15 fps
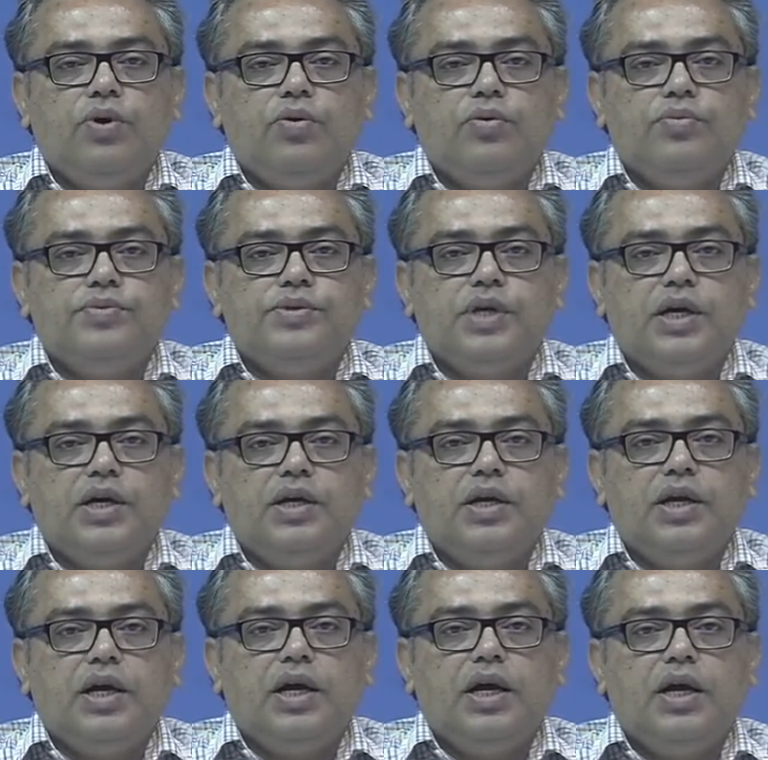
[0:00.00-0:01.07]
website
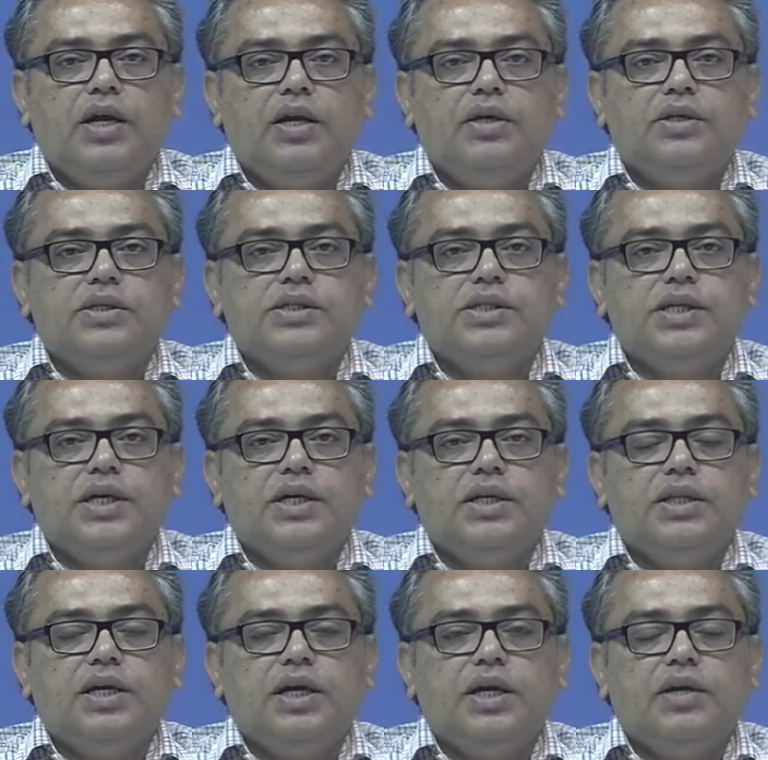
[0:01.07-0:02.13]
and check
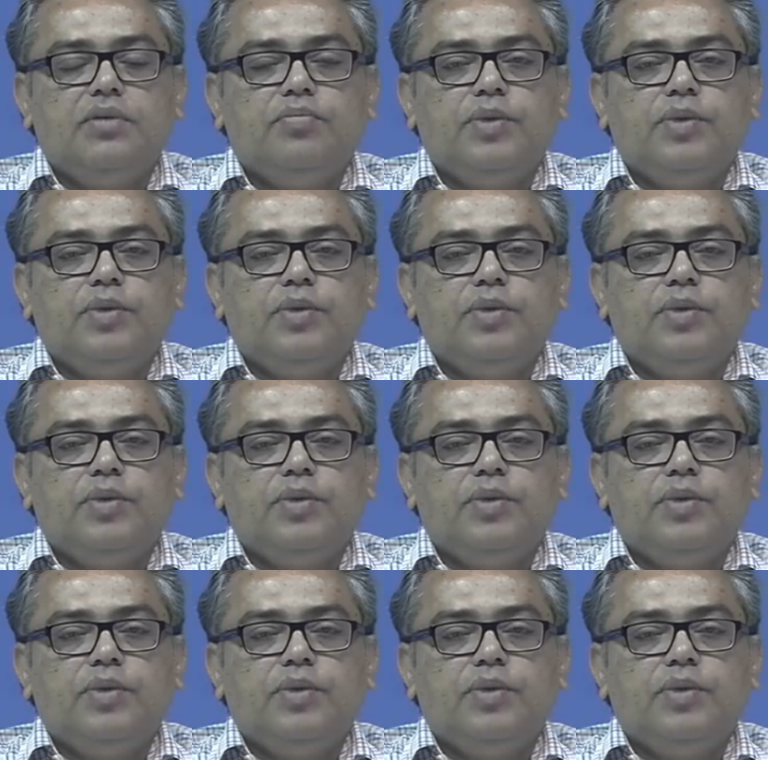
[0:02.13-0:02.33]
that